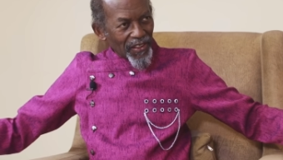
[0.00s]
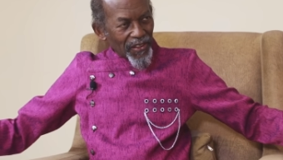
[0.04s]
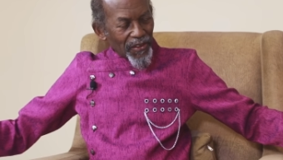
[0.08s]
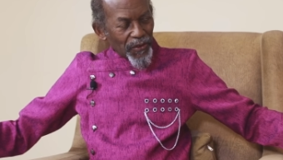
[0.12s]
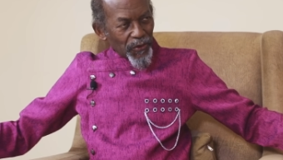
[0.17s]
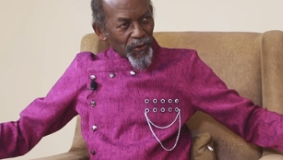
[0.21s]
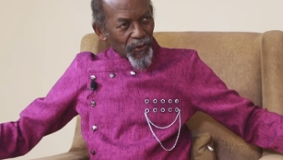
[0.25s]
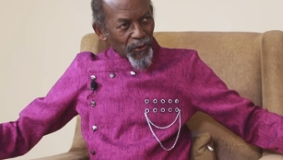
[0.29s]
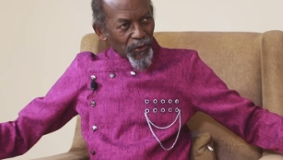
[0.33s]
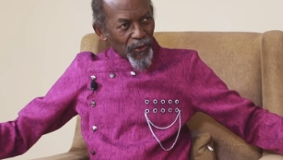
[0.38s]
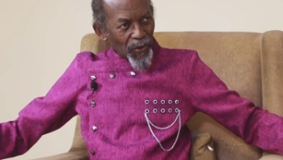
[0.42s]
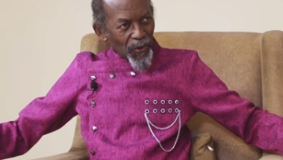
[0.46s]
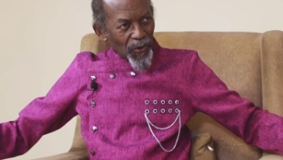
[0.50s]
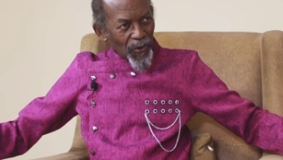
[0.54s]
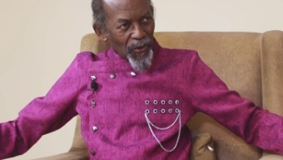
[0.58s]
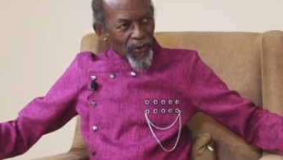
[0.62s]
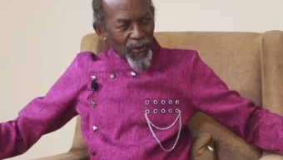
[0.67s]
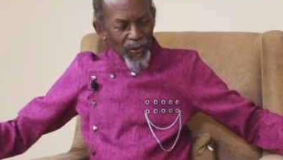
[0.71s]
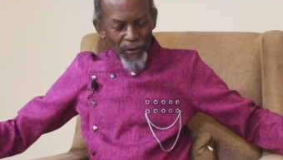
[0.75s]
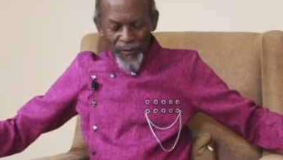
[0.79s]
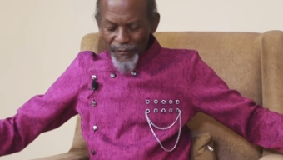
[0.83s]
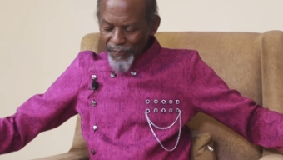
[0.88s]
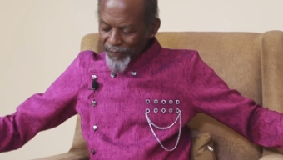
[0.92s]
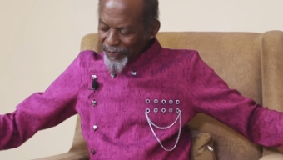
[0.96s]

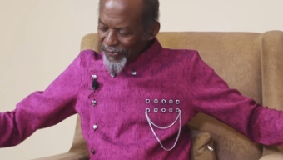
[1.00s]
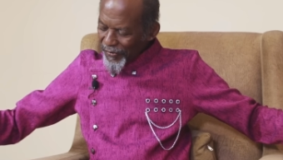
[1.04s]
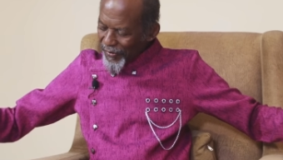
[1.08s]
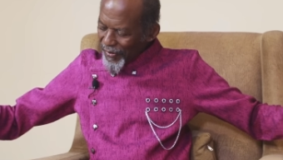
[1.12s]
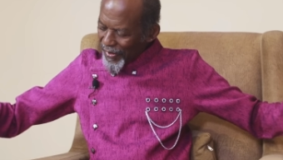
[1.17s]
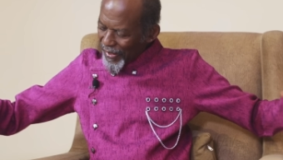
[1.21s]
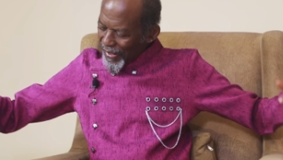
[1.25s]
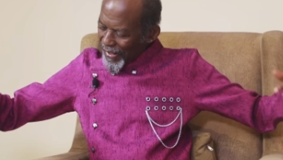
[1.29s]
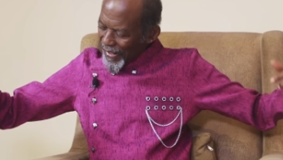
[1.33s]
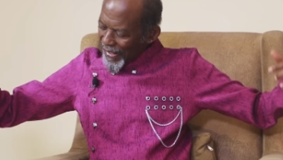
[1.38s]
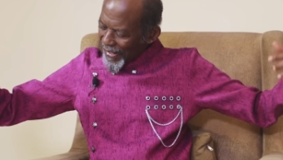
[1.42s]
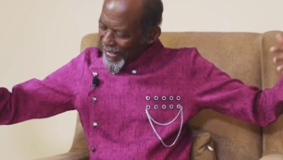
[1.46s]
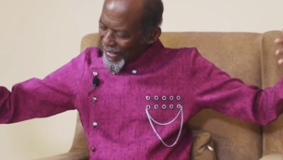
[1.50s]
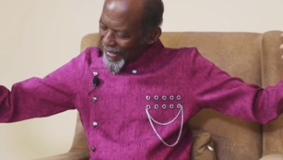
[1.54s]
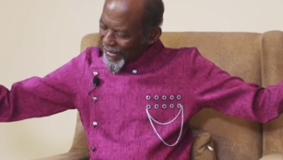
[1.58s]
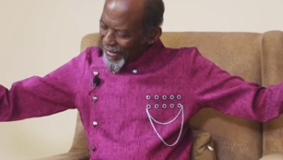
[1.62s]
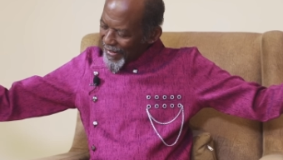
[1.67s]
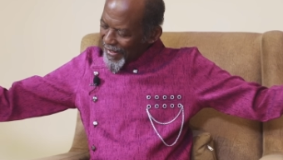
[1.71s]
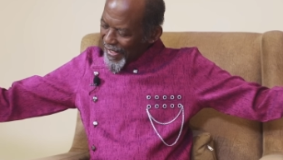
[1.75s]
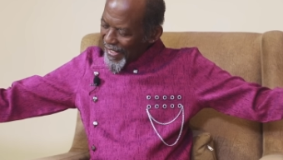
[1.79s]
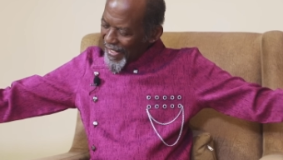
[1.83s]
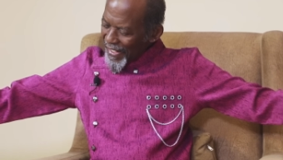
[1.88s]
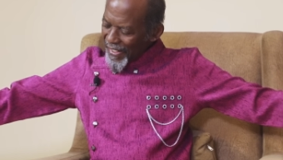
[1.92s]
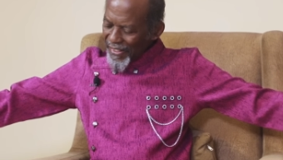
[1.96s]
So
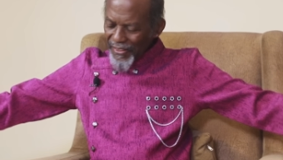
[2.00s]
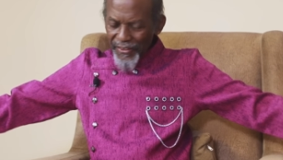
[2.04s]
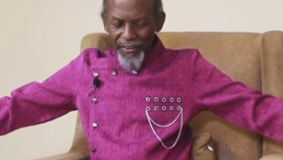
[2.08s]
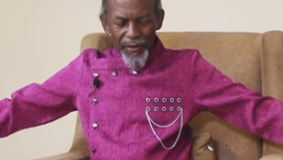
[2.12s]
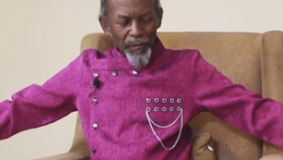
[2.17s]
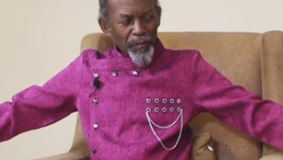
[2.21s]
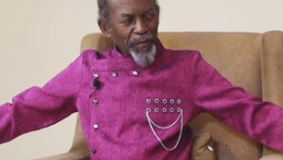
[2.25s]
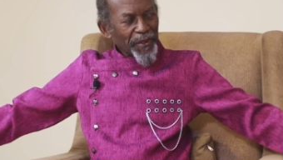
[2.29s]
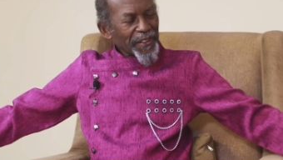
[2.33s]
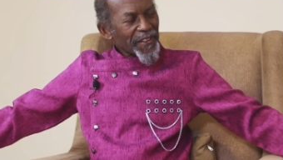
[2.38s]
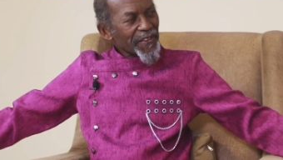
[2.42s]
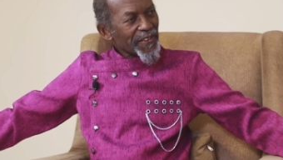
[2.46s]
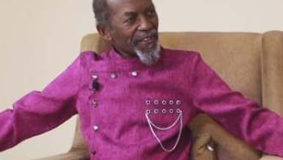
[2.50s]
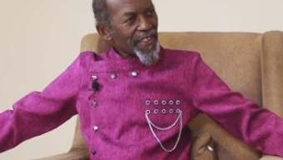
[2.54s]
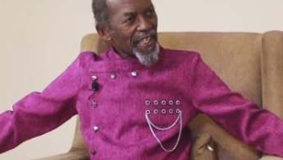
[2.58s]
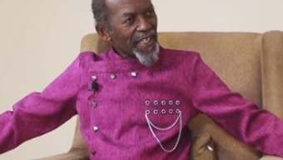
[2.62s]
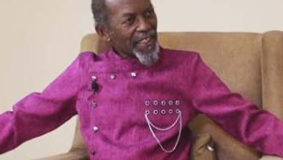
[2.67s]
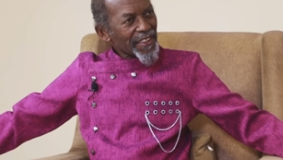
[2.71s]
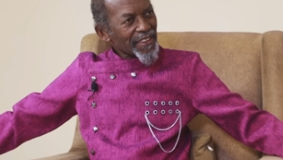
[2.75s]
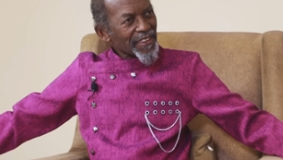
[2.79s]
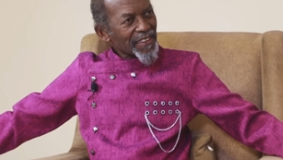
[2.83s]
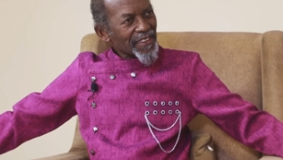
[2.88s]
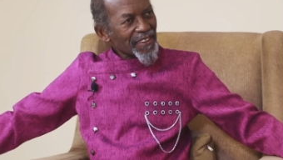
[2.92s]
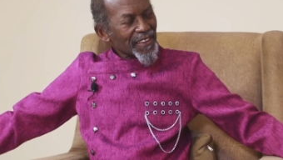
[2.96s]
they
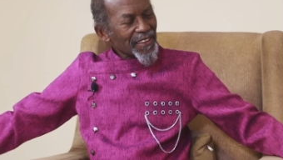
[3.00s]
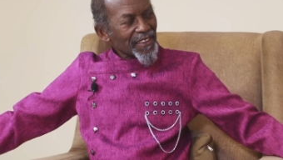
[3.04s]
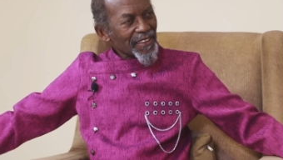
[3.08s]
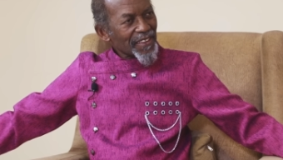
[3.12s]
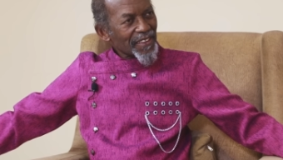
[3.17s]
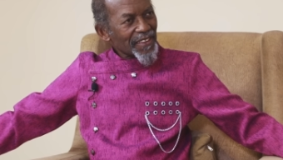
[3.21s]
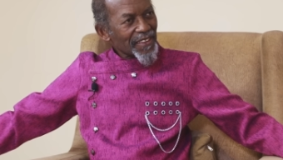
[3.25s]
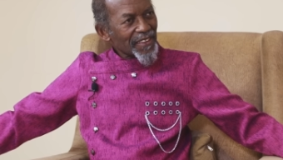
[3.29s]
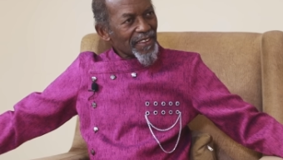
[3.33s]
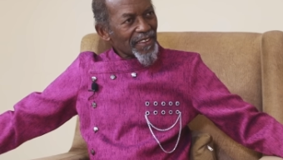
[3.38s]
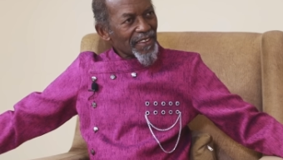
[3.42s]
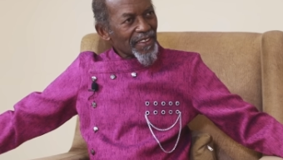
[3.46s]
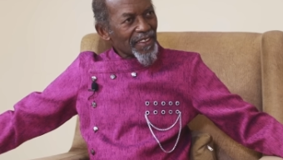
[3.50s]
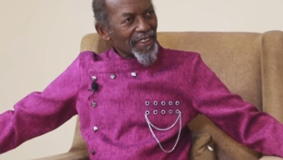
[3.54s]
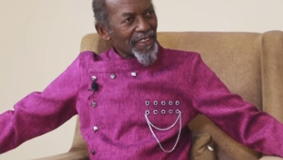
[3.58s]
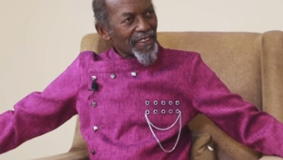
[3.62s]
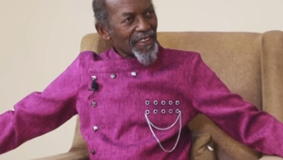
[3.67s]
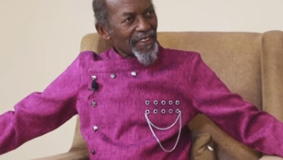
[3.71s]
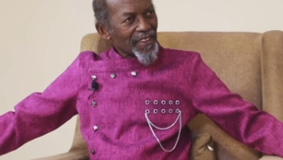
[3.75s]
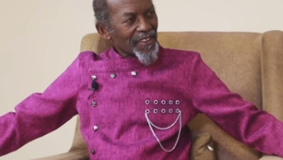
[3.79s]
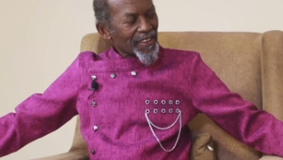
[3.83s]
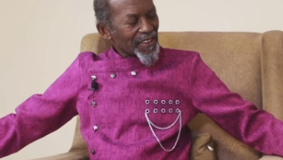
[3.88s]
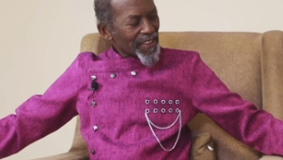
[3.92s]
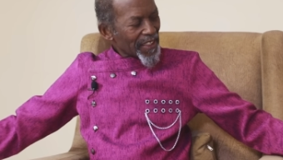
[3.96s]
represent
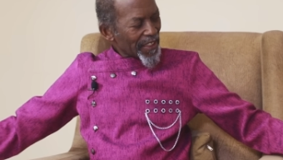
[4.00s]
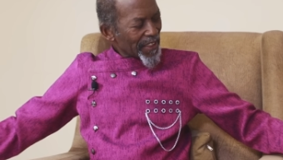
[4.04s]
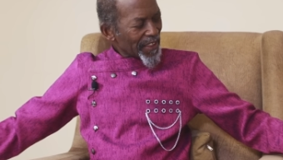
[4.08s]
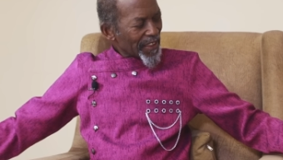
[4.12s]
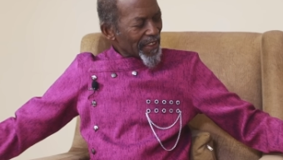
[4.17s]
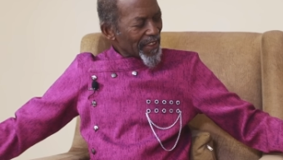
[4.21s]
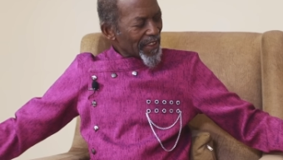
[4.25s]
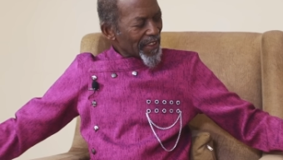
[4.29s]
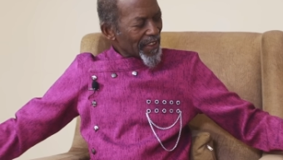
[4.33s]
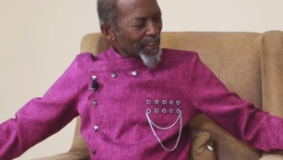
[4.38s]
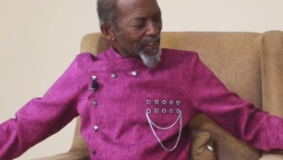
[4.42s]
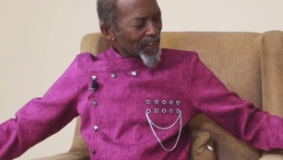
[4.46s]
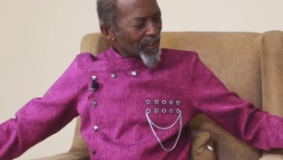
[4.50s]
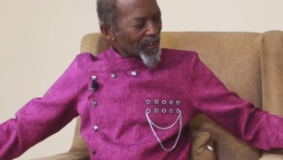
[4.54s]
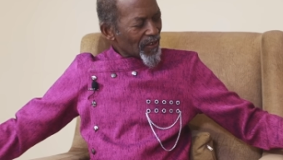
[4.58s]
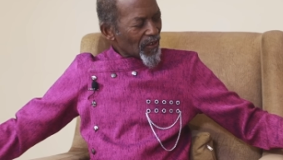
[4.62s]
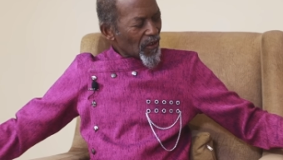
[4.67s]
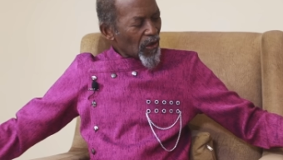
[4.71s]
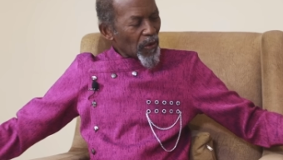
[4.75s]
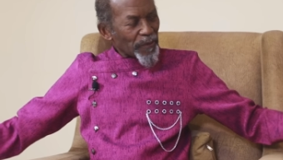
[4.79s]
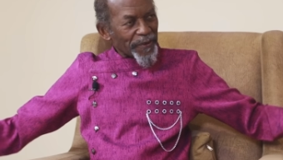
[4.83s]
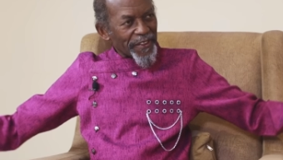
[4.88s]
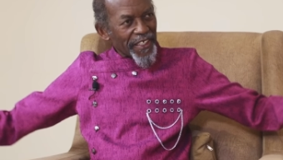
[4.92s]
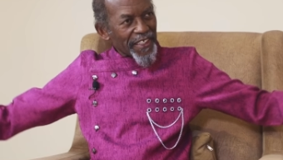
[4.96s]
the
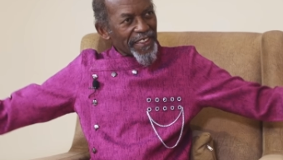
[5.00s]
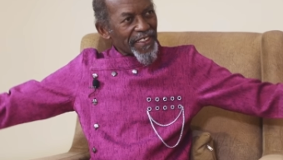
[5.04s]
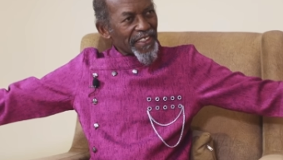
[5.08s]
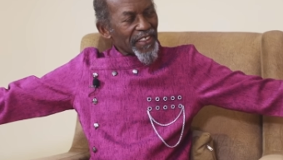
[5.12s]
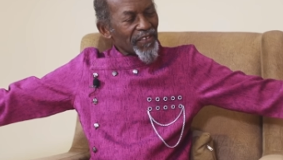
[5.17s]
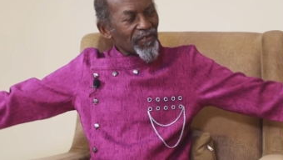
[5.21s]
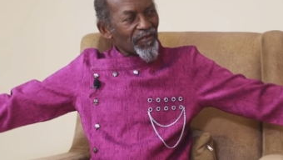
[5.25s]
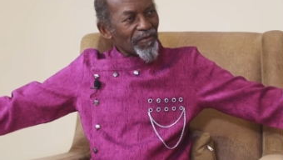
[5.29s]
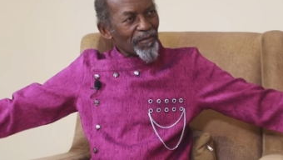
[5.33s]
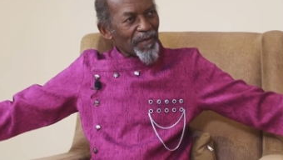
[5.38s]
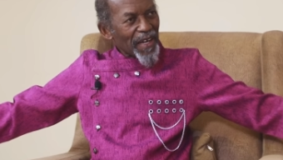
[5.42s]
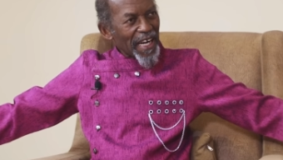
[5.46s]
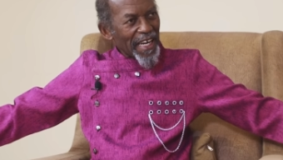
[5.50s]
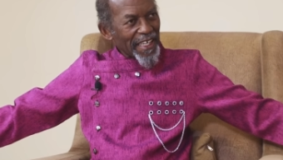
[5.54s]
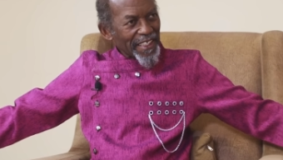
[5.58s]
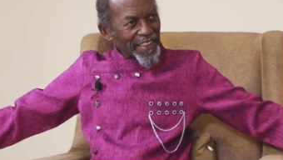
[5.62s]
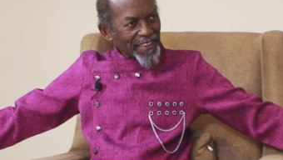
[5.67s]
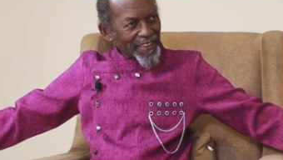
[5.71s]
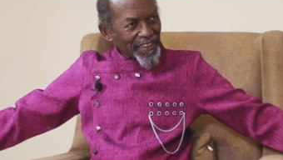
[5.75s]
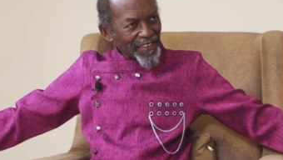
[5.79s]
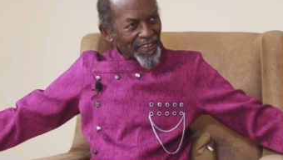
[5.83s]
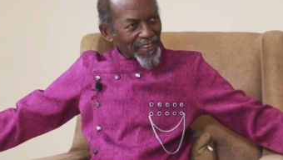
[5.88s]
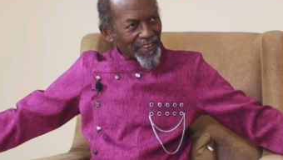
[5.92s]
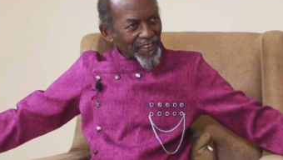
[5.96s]
objective
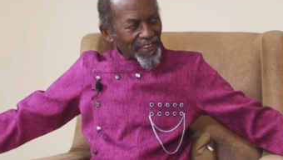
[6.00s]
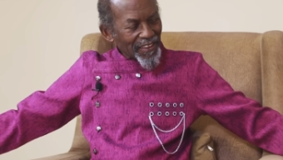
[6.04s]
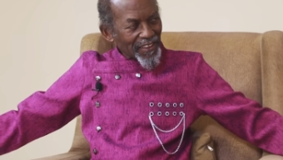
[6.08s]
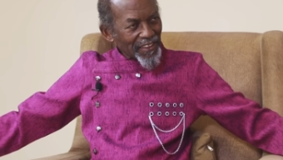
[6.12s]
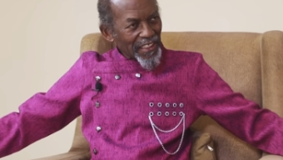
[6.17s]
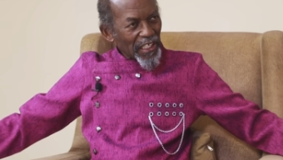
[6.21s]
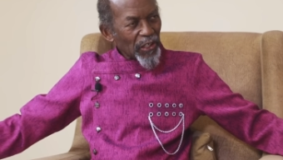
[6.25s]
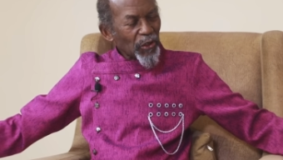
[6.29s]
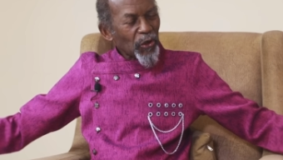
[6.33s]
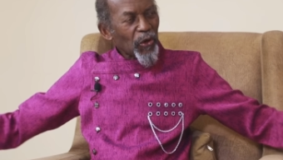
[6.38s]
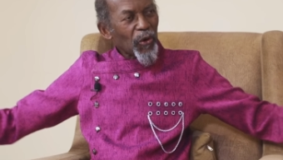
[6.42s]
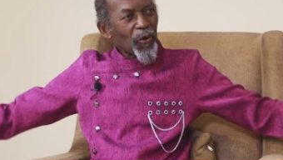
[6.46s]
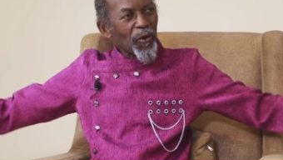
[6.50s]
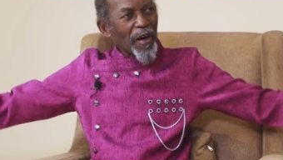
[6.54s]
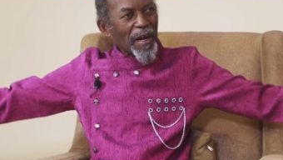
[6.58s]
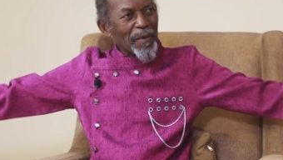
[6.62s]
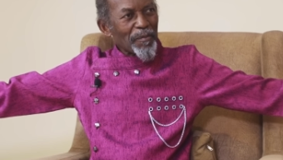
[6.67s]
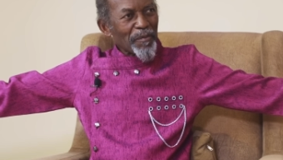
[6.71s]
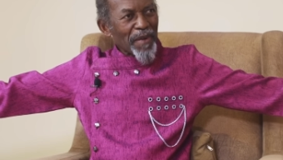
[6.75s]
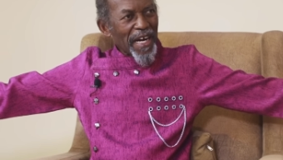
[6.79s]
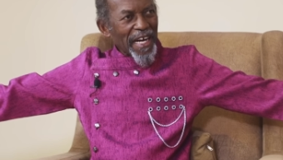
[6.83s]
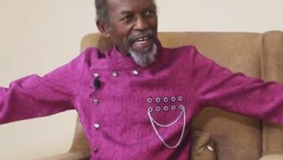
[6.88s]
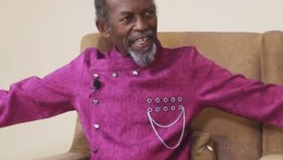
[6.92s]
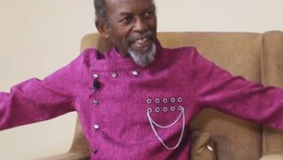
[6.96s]
mind, the lower
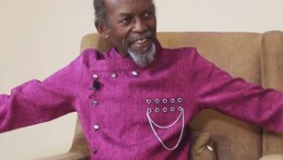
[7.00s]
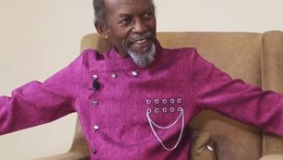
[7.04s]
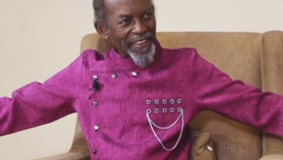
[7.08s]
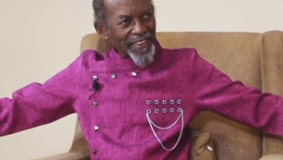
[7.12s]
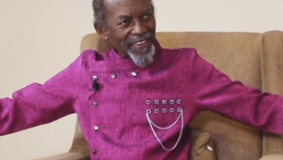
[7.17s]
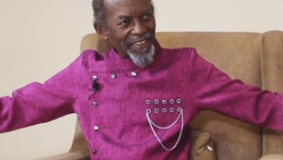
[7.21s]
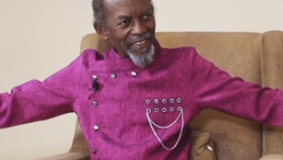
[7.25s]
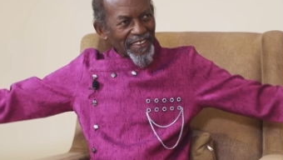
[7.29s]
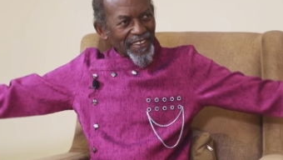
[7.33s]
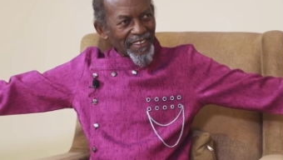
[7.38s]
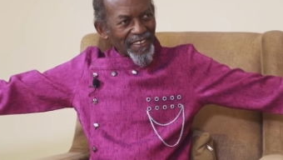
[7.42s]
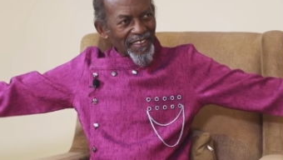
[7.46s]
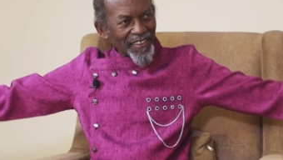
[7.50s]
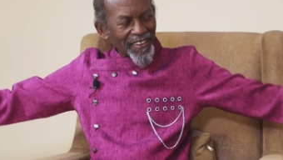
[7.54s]
mind.